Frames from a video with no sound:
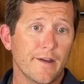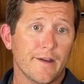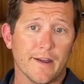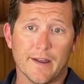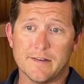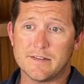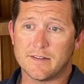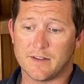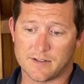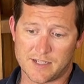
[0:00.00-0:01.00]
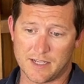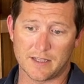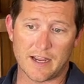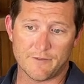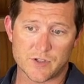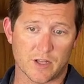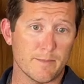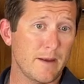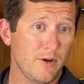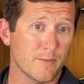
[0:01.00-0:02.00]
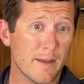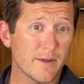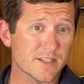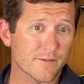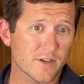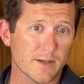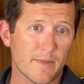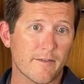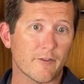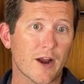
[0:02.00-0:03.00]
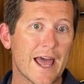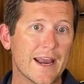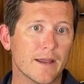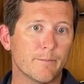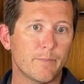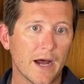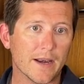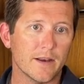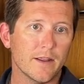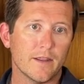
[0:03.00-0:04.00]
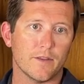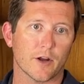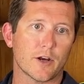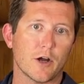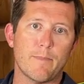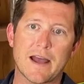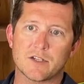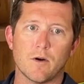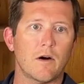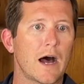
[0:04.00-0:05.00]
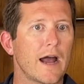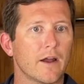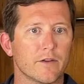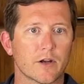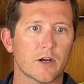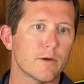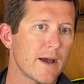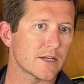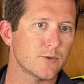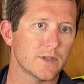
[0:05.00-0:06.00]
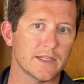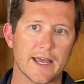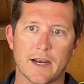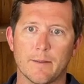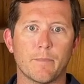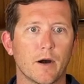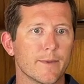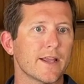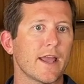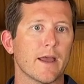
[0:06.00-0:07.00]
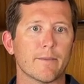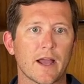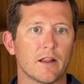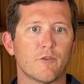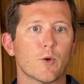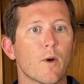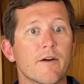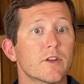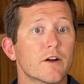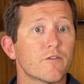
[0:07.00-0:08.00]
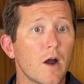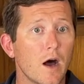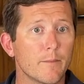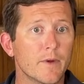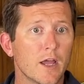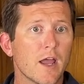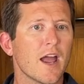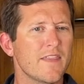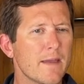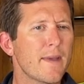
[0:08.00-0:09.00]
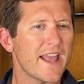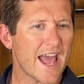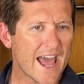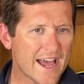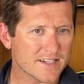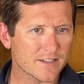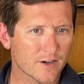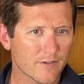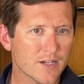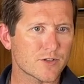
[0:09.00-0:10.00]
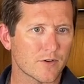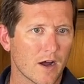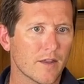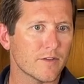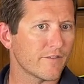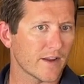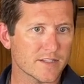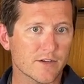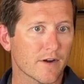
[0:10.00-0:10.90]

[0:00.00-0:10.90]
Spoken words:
and they're seeing lionfish on the menu. Maybe it's the first time they've ever had it, but they're going to go back to Ohio, they're going to go back to Atlanta, Birmingham, California, wherever they're from, and they may ask their restaurant, their fancy